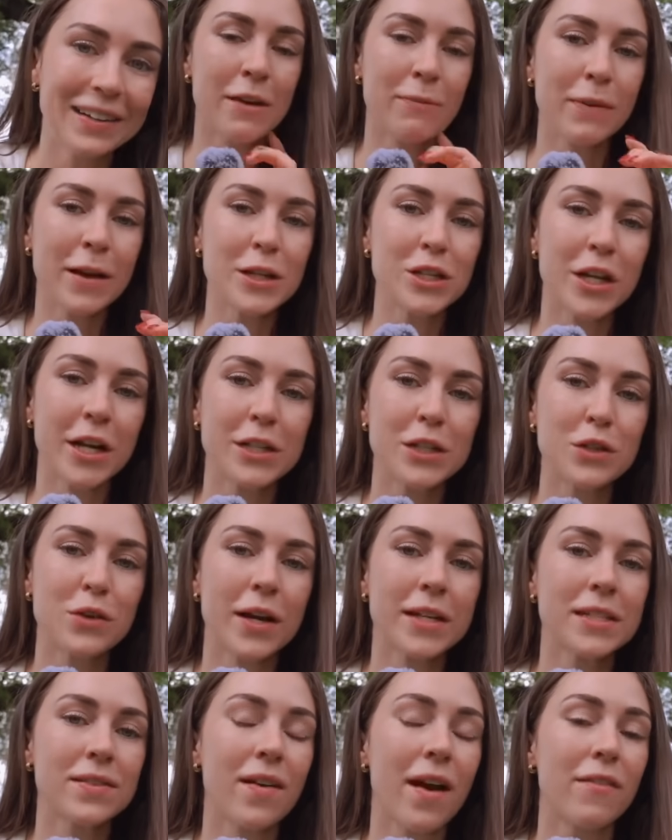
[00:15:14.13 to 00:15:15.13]
If by chance you
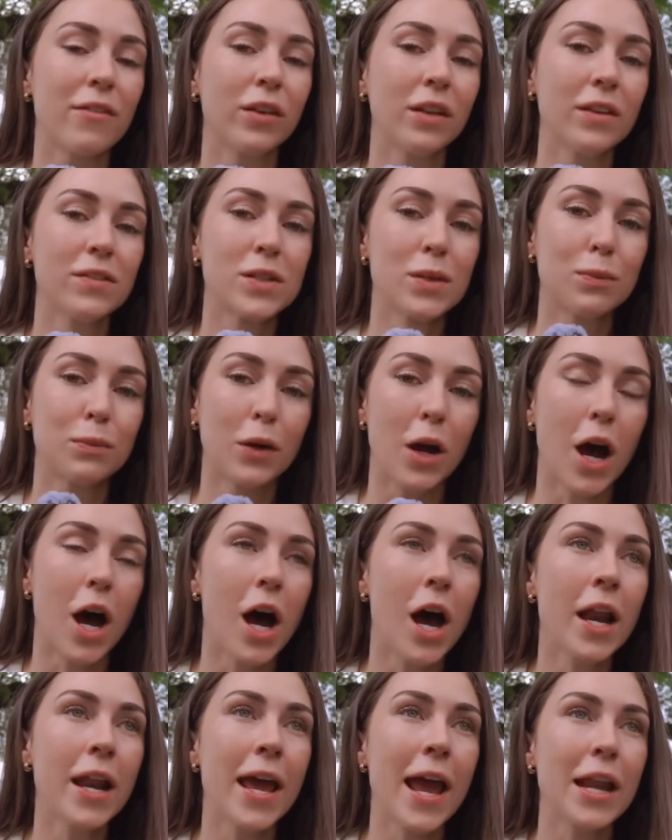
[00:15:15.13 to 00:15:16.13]
guys have ever lived
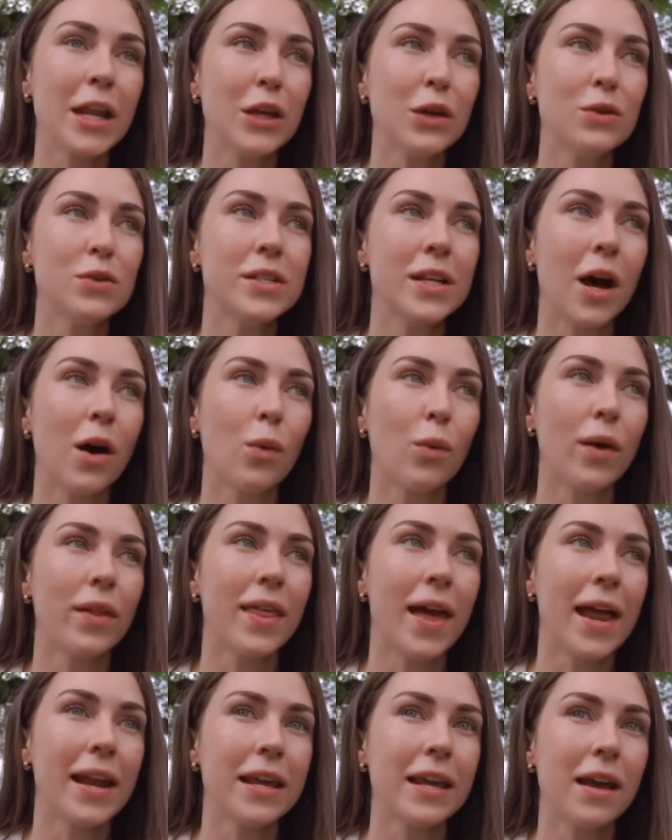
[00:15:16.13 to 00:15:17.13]
abroad and you dealt with
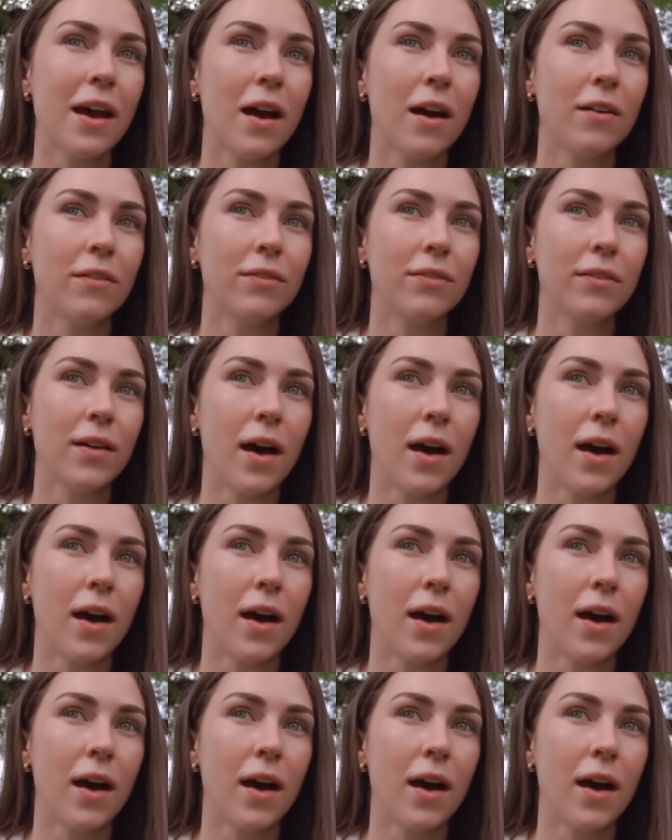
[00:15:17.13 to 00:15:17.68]
any of